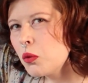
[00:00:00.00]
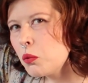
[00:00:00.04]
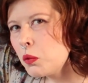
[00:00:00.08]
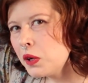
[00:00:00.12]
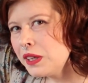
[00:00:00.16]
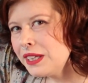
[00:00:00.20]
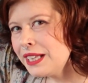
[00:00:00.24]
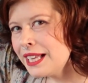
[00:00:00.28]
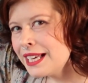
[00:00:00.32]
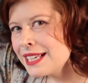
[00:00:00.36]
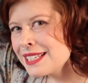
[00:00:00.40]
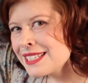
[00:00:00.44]

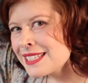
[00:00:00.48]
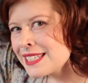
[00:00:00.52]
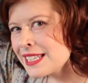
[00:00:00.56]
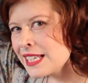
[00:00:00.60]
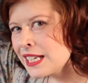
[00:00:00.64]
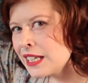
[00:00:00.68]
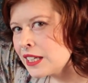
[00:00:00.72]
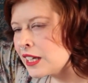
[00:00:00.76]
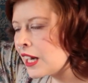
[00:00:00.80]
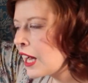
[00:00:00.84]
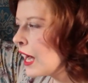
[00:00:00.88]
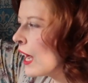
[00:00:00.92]
one last
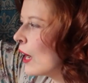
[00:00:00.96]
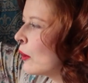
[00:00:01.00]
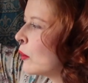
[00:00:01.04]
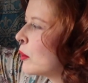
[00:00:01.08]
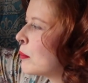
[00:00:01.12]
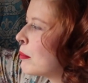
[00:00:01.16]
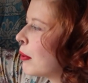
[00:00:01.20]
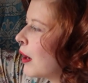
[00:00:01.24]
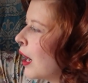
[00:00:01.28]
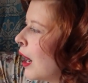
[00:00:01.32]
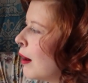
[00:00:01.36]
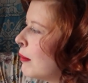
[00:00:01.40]
thing, I
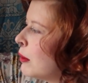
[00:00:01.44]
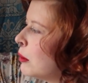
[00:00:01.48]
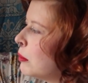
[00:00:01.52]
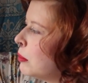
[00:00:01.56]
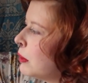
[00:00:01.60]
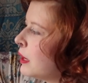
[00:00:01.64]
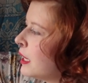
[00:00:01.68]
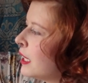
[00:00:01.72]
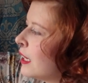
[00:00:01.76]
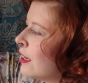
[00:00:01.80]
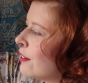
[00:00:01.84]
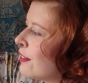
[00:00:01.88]
would
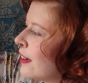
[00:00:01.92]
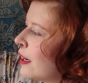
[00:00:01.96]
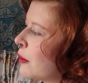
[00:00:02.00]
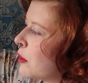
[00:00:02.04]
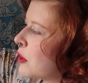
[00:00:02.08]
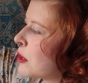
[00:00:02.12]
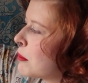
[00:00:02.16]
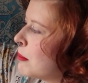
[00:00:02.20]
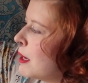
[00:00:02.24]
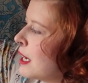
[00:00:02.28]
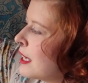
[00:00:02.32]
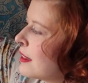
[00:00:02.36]
probably, if I
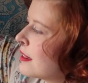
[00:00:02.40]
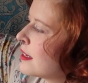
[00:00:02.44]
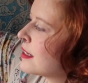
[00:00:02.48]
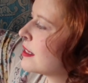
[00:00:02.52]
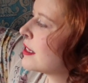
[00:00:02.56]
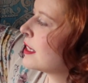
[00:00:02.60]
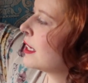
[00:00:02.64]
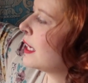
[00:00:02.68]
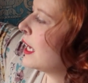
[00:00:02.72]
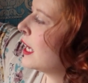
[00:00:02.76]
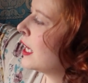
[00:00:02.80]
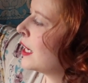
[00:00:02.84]
were to make
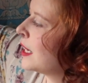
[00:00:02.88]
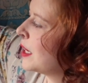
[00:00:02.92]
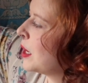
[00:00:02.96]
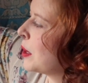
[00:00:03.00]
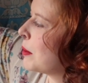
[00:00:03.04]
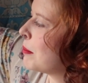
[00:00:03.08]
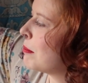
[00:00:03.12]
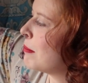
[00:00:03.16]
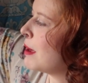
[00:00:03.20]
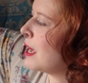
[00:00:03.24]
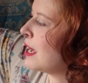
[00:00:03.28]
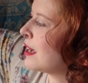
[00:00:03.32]
this again,
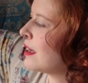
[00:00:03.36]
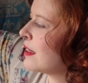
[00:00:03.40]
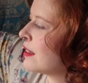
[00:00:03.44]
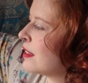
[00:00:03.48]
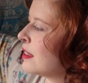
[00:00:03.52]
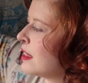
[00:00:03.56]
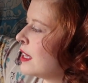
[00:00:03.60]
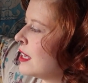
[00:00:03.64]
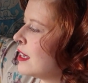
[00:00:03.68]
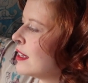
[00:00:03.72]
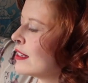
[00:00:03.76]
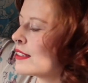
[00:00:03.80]
make
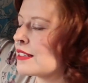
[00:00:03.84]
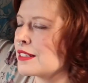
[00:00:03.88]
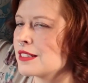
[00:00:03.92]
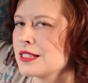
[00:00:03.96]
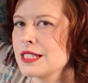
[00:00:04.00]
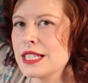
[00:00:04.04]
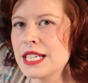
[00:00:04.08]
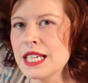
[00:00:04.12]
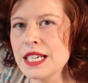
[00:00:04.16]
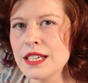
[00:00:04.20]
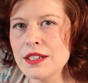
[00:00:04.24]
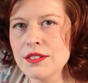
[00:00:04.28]
the
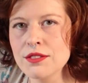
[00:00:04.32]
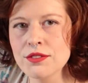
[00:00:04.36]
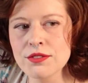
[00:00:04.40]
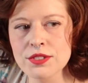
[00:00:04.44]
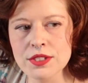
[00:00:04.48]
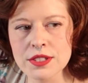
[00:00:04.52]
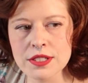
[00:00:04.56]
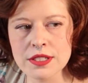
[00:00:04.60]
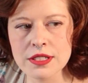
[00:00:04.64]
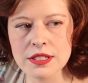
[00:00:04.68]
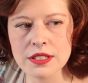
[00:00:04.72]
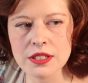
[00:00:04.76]

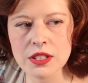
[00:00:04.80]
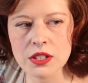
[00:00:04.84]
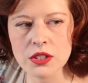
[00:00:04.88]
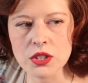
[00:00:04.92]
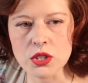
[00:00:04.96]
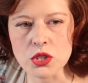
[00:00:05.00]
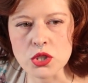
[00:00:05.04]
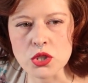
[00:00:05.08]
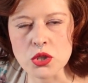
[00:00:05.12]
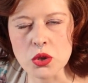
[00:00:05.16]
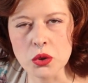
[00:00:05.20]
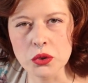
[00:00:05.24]
sleeves,
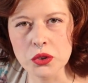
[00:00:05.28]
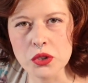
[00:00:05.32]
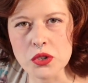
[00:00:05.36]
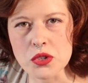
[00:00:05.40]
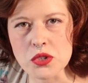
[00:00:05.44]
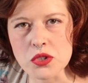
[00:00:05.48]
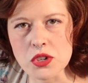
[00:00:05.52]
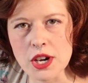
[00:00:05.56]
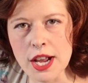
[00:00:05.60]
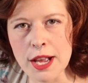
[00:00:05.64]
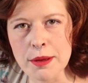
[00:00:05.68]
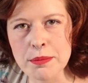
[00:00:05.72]
the shoulder
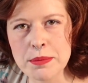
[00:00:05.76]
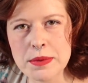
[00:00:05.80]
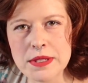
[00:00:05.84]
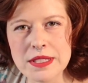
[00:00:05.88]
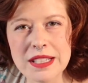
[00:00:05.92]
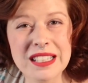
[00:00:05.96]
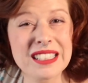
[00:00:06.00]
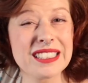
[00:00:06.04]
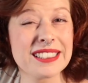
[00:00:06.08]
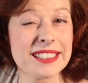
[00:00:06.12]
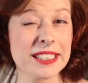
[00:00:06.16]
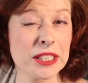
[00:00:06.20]
straps,
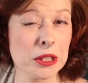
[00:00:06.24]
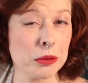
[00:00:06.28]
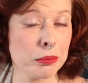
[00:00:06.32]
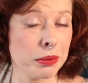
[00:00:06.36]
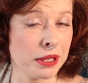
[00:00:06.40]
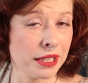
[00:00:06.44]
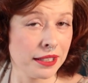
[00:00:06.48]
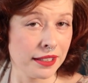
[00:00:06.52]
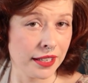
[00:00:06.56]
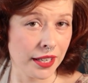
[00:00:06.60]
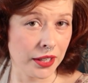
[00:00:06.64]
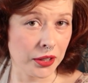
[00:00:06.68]
a little
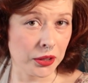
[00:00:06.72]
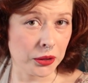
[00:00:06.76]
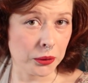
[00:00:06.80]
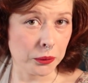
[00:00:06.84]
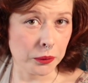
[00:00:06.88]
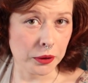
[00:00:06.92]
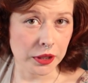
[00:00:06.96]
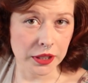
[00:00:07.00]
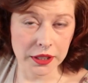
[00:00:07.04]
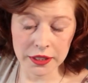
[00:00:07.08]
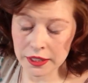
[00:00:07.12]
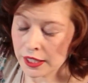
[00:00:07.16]
bit
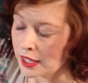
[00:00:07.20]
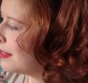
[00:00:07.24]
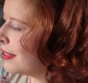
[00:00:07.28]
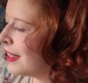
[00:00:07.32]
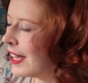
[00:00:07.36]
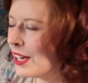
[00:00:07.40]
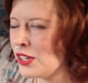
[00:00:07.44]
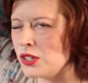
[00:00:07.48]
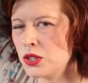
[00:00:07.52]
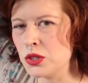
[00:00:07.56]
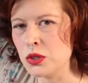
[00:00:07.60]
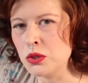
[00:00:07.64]
narrower.
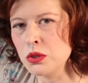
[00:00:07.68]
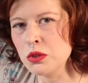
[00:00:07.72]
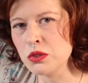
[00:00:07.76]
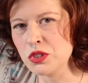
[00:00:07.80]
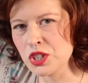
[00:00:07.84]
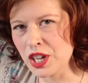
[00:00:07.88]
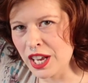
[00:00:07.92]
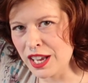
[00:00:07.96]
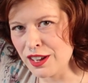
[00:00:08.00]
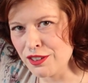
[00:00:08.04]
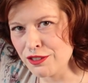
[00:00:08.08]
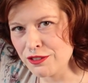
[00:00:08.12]
They do
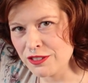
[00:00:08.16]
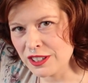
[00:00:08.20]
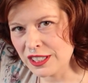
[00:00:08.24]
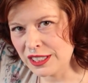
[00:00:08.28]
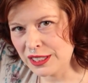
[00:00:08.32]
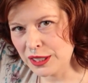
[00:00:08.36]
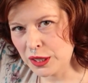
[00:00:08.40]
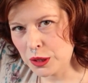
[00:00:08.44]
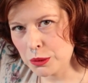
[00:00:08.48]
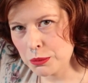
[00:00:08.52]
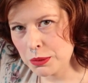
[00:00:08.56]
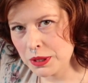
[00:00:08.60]
chafe a
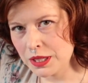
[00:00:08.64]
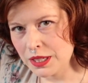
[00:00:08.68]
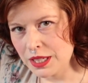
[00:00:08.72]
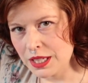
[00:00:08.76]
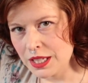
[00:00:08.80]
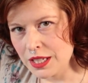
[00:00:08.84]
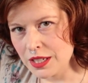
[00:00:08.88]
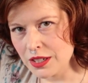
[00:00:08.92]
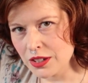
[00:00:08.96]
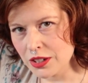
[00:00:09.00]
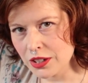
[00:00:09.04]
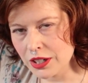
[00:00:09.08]
little bit
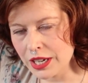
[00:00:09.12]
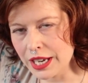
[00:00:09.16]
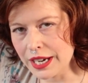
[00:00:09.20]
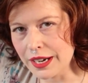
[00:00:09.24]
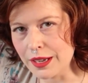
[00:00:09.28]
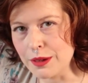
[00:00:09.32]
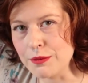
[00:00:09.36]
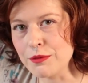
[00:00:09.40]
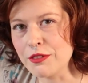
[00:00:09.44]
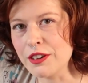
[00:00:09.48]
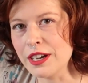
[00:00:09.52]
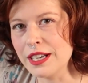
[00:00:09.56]
here, and
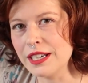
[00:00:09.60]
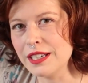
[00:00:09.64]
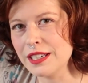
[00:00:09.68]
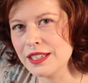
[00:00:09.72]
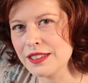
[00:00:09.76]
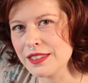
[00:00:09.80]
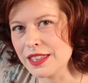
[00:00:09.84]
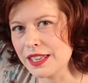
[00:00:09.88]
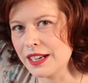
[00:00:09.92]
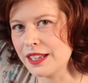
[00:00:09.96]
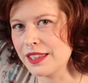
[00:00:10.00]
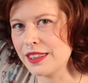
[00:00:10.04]
I'm
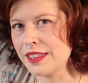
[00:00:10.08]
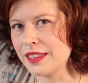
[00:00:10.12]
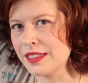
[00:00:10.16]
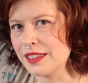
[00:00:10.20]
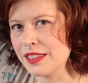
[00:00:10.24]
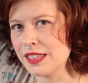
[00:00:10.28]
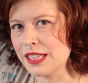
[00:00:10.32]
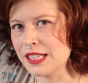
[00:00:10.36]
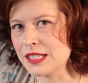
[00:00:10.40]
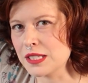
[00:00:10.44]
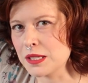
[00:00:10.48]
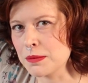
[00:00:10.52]
finding that I think
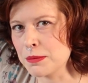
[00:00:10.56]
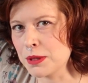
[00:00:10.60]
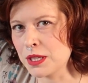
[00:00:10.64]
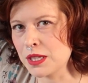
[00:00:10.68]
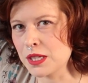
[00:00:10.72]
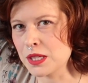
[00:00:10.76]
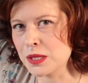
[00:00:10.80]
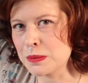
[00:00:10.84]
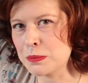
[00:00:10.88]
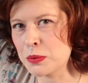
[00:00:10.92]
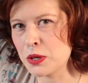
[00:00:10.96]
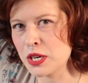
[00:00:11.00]
that that's something
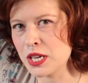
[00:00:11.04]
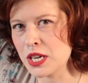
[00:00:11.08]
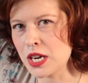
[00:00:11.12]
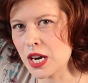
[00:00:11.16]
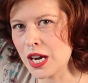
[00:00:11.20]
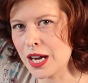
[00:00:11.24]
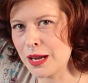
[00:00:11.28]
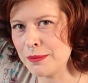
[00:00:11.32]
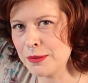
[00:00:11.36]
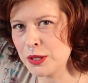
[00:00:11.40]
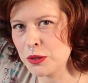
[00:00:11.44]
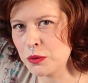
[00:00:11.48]
that's pretty
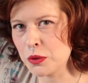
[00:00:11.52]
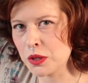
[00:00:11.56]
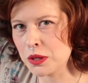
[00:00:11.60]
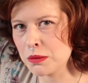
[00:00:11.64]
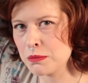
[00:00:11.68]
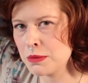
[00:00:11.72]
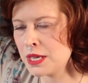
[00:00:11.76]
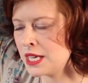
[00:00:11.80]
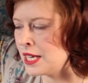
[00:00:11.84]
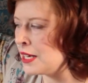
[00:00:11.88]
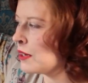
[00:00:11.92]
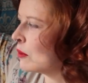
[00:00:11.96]
common with
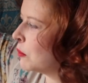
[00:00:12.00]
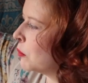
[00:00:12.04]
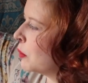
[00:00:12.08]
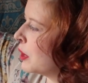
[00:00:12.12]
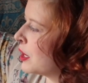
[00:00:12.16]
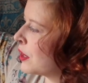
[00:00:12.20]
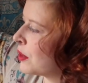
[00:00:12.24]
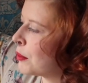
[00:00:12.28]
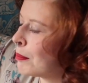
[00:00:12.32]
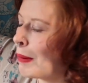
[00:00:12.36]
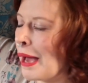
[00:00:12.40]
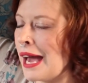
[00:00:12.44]
me
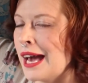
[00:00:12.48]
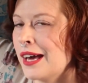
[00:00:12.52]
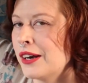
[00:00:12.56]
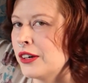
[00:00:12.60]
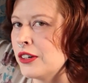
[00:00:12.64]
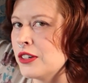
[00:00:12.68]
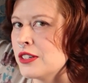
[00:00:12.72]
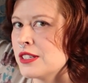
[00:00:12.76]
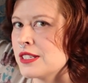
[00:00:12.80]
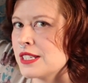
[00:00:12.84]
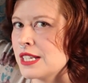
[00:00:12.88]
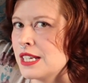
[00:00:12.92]
with
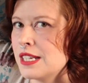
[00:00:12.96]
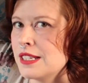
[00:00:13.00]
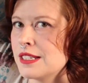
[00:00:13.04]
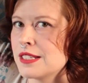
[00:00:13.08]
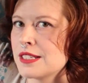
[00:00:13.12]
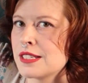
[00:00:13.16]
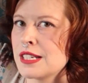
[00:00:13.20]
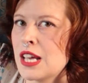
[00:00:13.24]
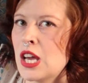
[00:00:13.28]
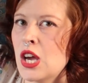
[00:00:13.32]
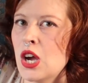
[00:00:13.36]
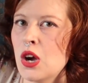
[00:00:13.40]
patterns,
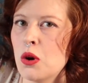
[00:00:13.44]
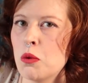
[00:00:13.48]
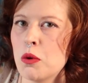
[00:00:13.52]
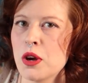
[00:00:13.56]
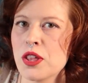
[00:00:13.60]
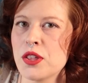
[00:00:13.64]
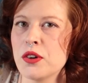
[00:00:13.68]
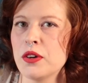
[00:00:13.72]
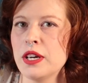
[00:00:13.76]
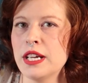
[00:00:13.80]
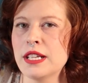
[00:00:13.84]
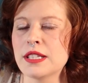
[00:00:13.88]
is
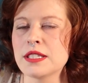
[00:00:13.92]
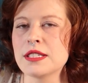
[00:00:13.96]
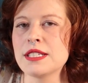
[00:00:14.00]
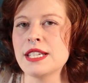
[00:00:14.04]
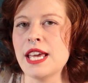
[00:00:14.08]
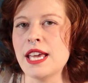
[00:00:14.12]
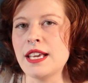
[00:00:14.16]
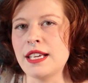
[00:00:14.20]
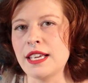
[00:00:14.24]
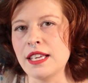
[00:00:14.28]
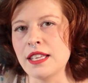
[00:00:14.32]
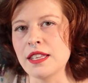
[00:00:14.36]
whether it's
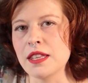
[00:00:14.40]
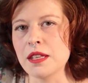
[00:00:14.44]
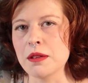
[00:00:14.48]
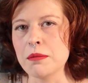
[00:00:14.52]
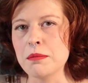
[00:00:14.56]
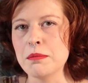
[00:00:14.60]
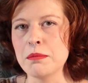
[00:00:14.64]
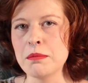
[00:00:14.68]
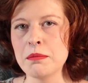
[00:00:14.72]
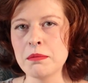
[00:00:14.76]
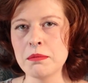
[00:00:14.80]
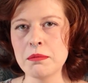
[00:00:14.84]
taking
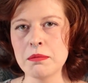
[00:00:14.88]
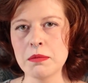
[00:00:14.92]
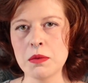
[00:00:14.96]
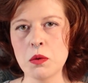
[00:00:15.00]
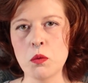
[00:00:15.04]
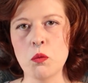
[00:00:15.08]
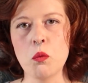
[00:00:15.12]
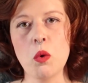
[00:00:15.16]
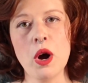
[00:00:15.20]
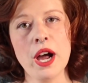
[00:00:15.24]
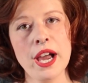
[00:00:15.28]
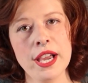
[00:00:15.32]
them
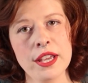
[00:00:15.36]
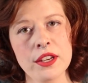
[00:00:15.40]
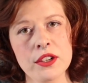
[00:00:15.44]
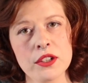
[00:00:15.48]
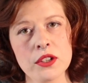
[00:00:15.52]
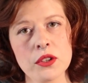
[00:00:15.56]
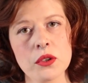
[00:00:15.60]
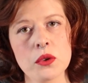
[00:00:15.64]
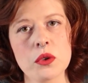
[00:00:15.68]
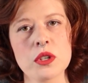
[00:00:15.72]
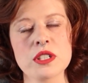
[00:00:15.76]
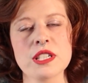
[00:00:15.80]

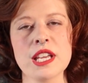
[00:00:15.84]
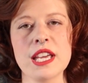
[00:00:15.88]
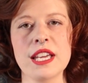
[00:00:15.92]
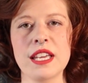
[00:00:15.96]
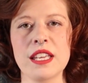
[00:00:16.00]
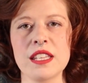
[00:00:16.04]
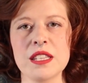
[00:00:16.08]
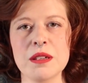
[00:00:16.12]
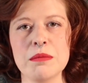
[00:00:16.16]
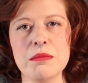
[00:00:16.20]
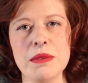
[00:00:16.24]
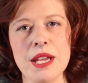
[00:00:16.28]
wider or
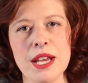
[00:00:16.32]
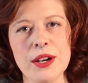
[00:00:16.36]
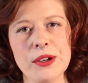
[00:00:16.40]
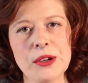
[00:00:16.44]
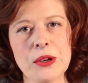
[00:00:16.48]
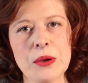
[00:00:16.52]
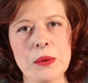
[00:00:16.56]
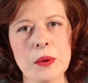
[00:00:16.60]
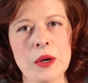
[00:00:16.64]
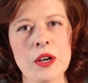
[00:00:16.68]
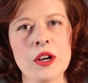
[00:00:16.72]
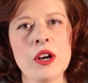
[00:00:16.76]
taking them
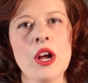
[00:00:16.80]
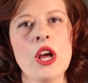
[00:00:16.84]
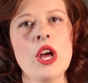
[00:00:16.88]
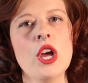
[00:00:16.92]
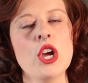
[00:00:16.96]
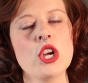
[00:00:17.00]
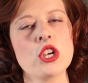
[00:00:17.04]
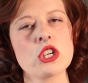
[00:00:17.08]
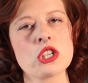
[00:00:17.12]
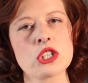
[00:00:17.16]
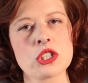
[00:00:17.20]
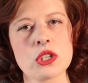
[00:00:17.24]
narrower,
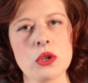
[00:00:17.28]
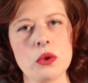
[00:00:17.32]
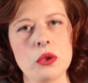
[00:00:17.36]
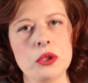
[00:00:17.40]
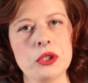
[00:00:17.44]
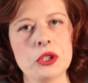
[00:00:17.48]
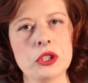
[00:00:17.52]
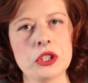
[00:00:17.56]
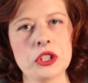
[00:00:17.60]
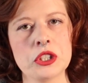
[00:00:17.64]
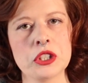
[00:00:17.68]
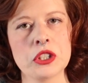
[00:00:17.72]

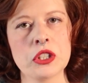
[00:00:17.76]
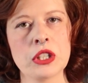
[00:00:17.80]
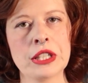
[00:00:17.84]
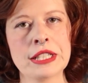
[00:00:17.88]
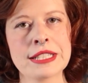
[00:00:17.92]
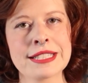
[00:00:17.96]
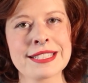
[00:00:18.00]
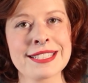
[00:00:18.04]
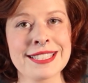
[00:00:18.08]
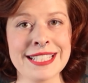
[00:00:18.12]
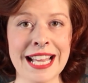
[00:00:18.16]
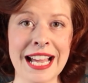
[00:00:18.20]
shoulder
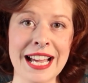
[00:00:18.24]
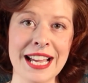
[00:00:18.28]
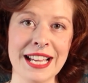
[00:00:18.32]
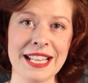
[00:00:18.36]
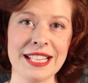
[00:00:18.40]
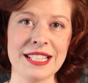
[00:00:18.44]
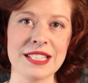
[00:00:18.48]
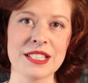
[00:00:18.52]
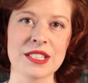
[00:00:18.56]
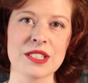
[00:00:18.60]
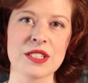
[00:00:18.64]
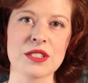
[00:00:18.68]

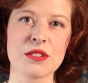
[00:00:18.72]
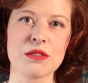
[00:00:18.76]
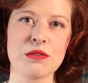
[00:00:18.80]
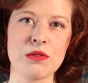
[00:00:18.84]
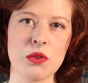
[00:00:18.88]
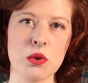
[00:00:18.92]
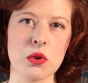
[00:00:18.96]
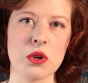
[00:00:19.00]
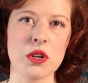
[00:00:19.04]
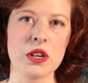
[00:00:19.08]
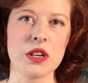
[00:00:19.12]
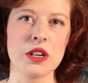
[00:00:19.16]
size
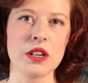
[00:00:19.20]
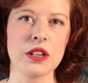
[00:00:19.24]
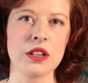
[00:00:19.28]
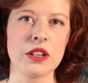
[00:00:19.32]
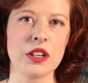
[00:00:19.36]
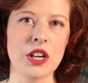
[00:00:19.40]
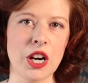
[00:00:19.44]
for